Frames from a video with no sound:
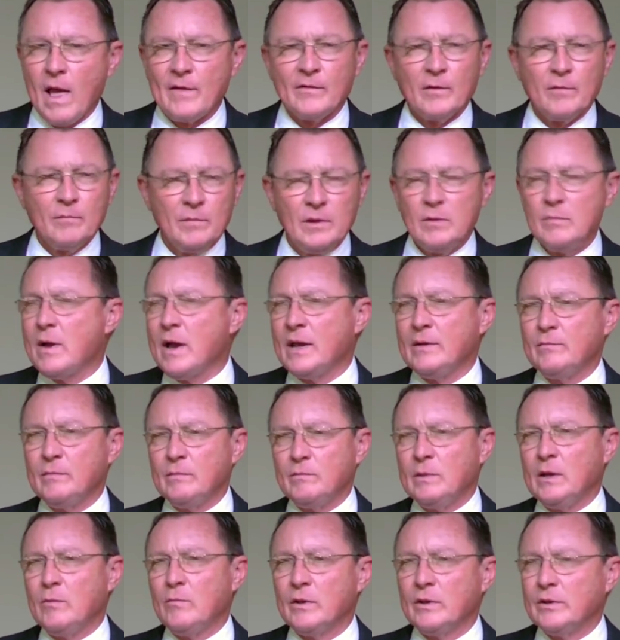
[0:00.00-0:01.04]
have a, you
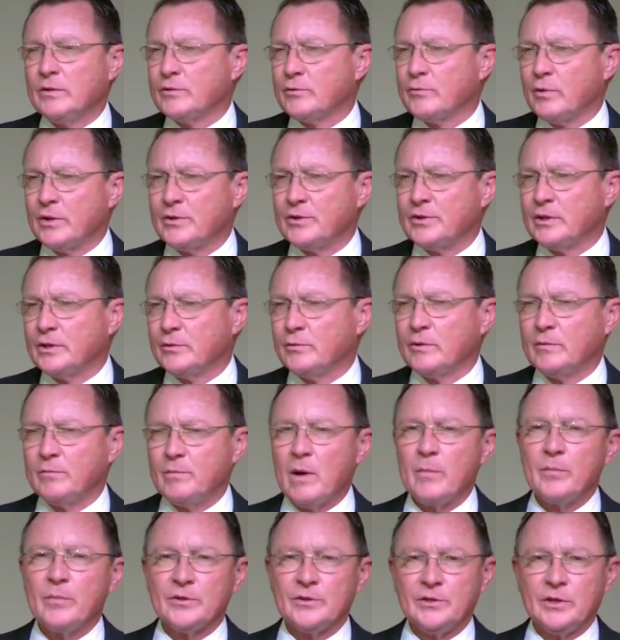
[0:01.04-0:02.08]
might be one of those Christians with
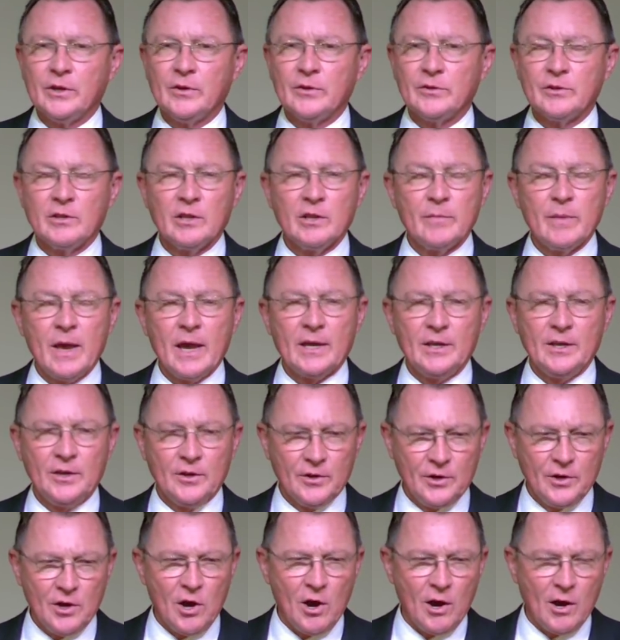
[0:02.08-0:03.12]
bumper stickers on the back of
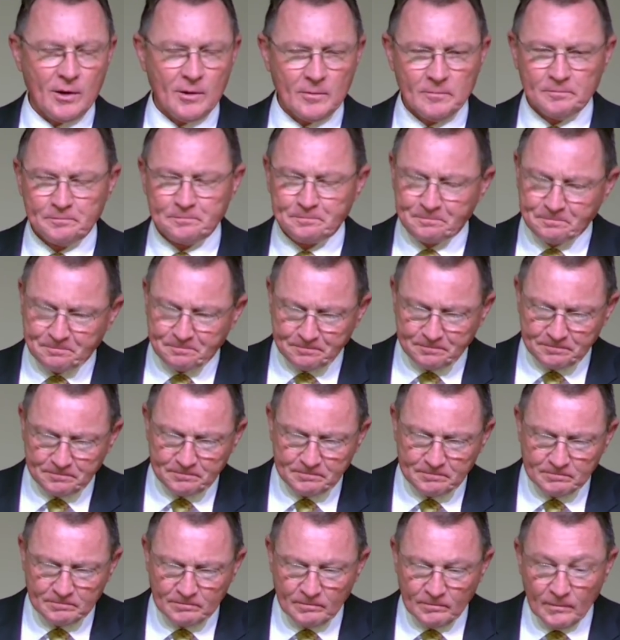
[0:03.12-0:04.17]
your car.
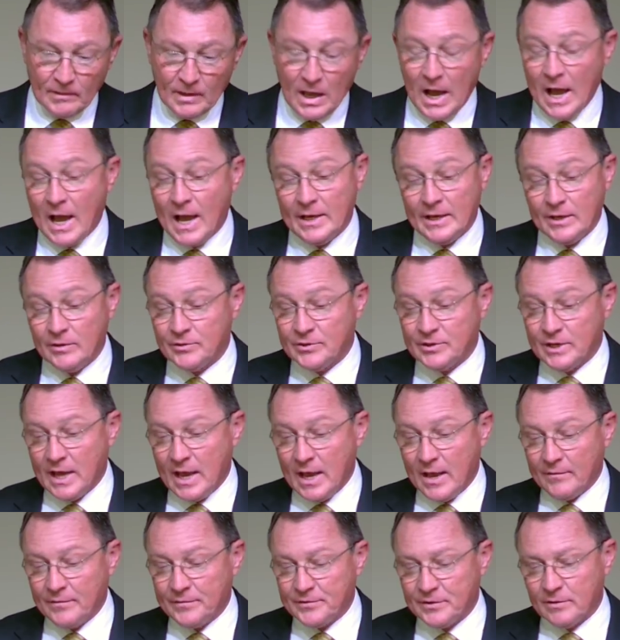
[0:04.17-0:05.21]
I used to
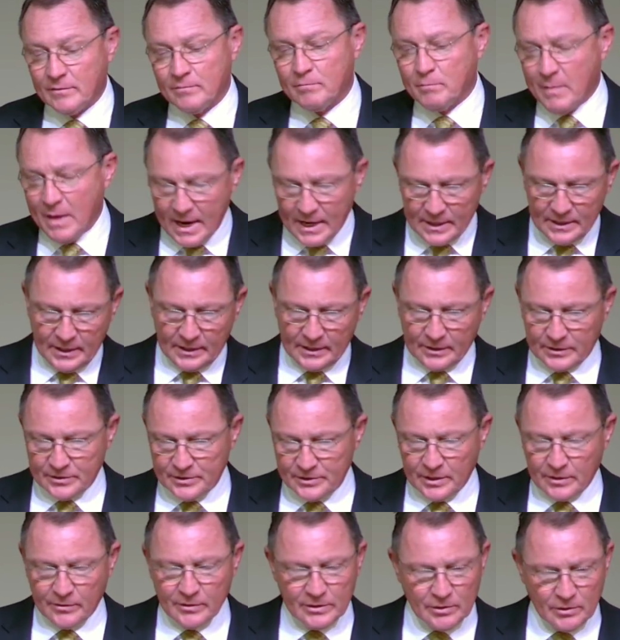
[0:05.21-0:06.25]
have some magnetic
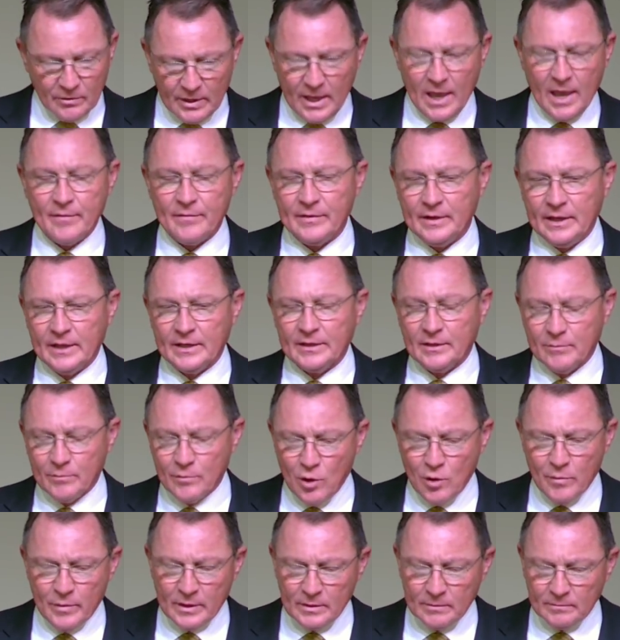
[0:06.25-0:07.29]
stickers. I don't have any at the
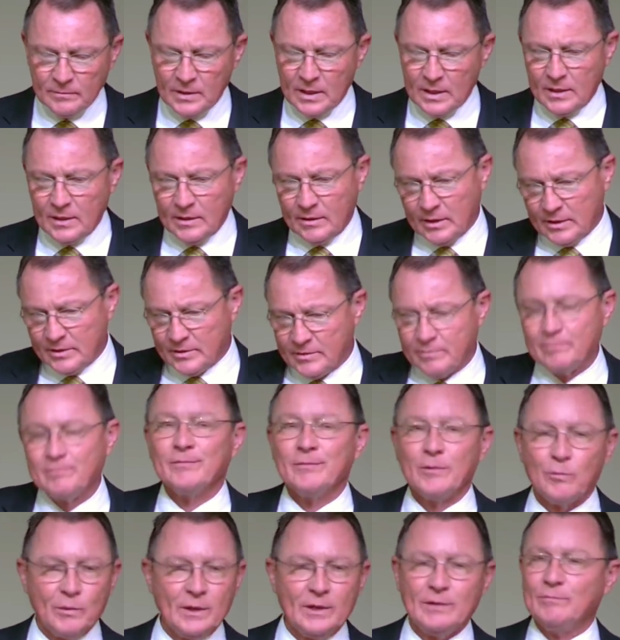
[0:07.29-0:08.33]
moment because
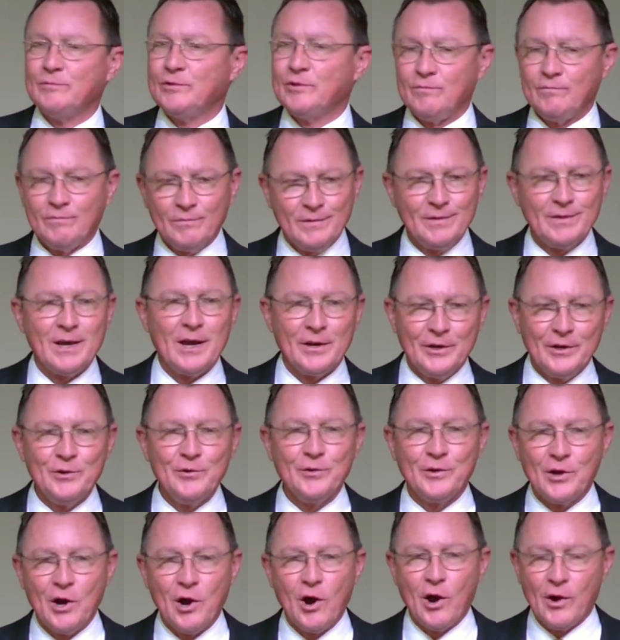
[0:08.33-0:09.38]
we got a
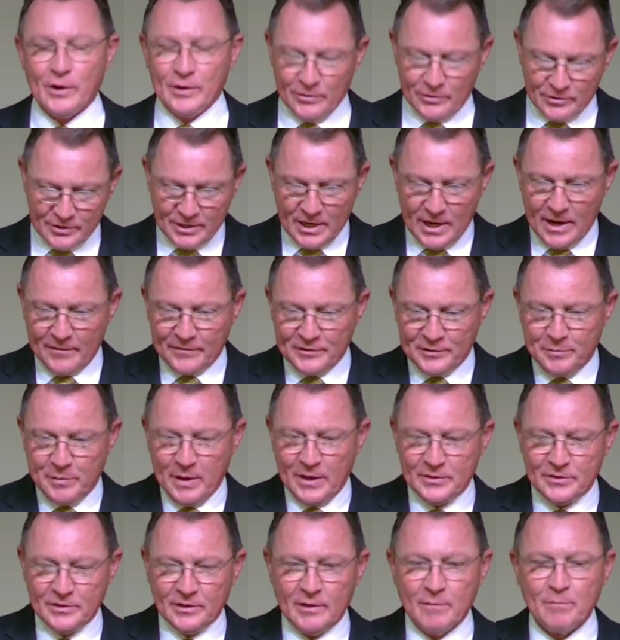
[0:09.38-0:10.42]
new car and there's not enough
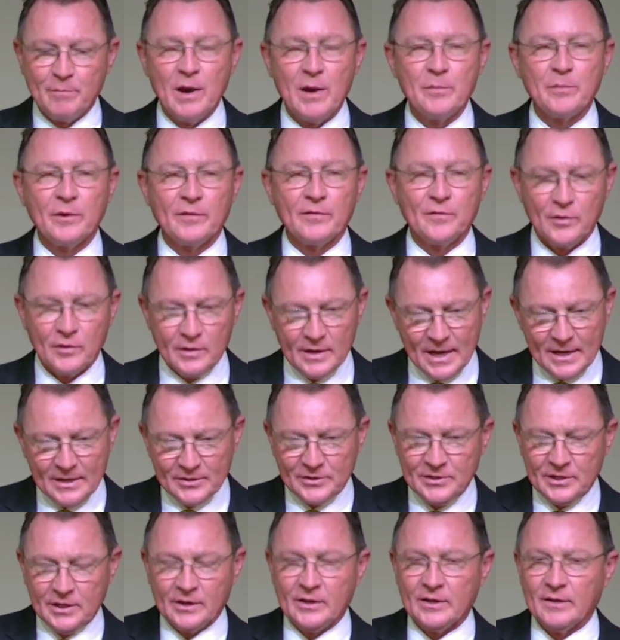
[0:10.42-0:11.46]
space on the bumper for a
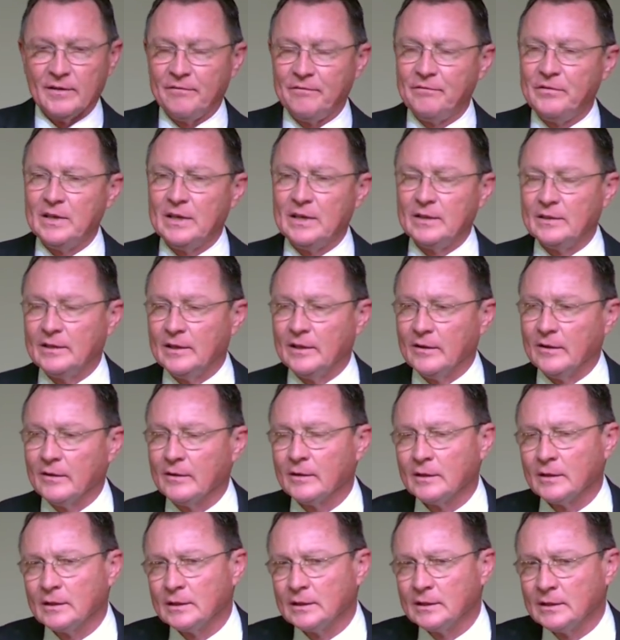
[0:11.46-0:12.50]
nice sticker to fit
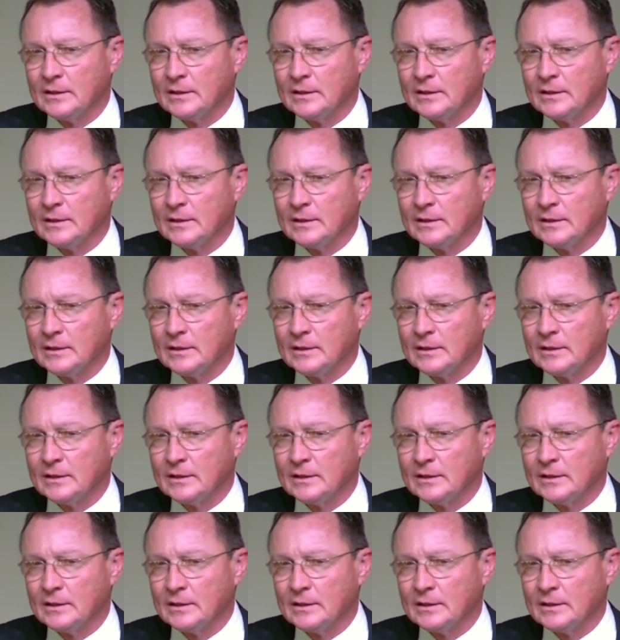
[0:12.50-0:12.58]
there.